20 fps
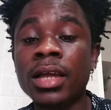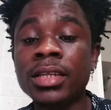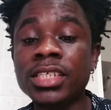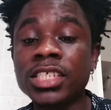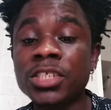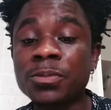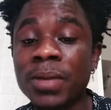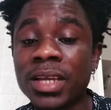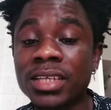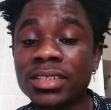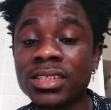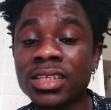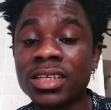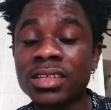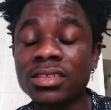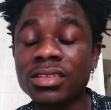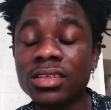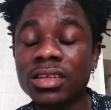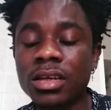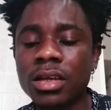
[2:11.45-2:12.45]
This
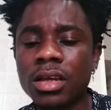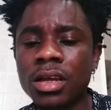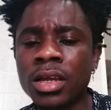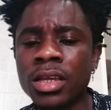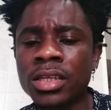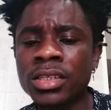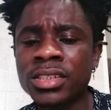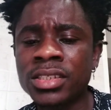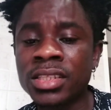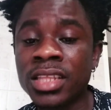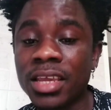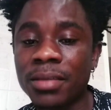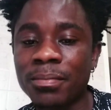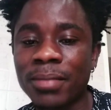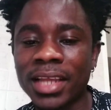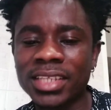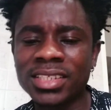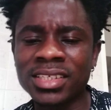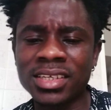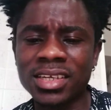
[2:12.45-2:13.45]
person, his name,
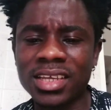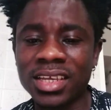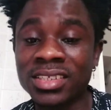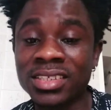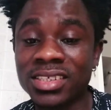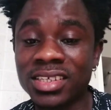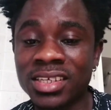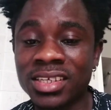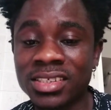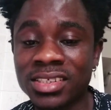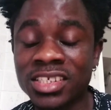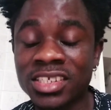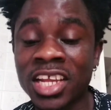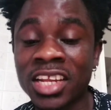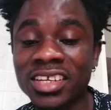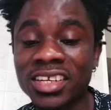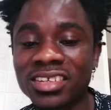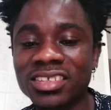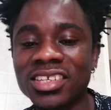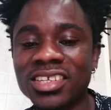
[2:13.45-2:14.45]
I think his
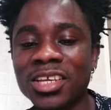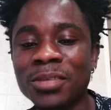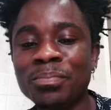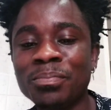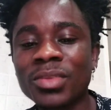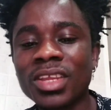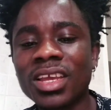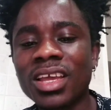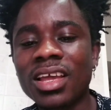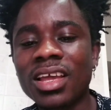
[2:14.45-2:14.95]
channel name